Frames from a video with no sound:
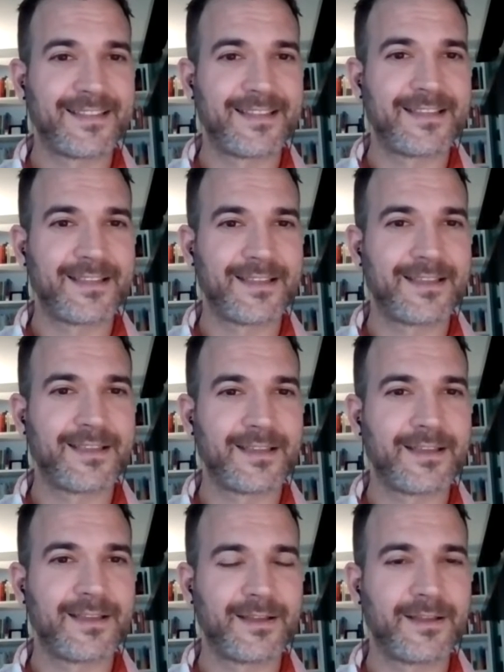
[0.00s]

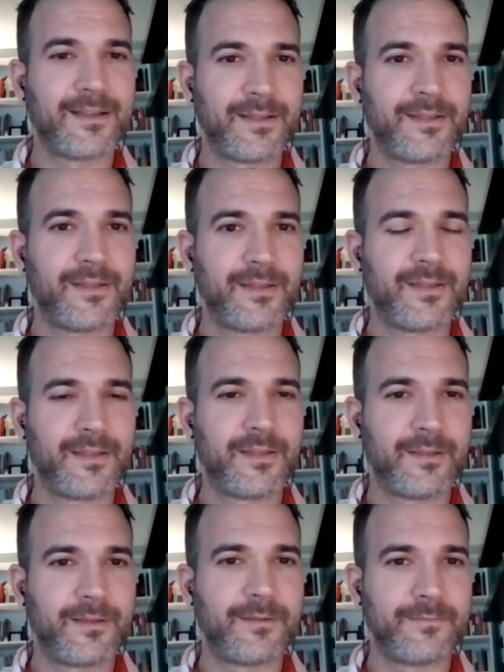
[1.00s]

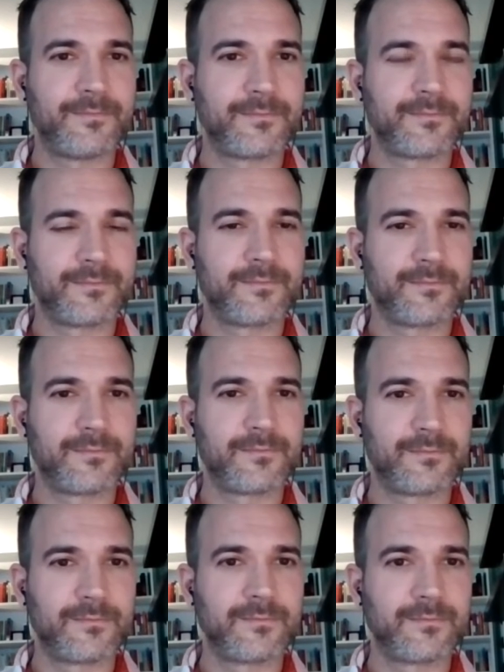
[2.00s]

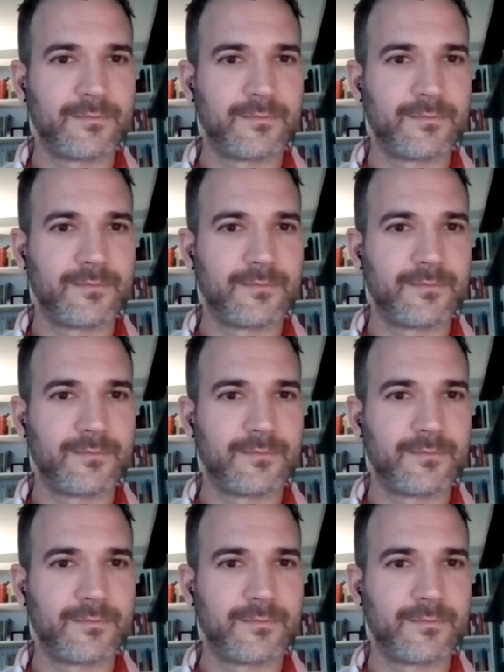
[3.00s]
The person shown says nothing.